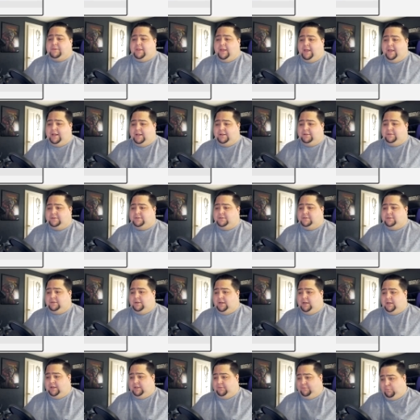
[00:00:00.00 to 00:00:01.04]
and
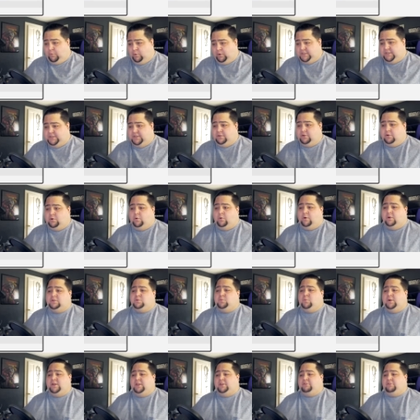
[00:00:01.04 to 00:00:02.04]
uh, 14 core, 20